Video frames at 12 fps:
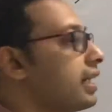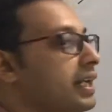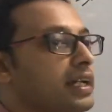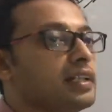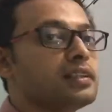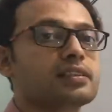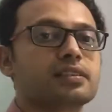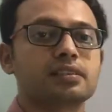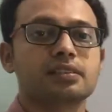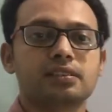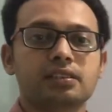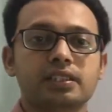health.
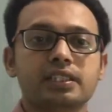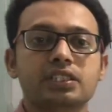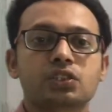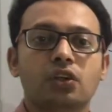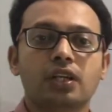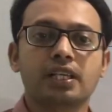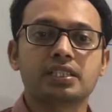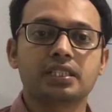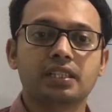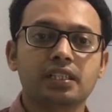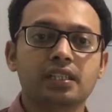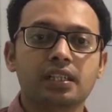It is called as
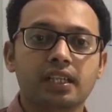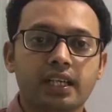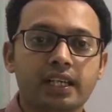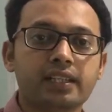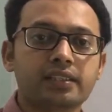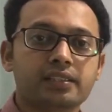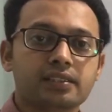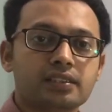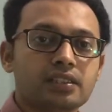a health.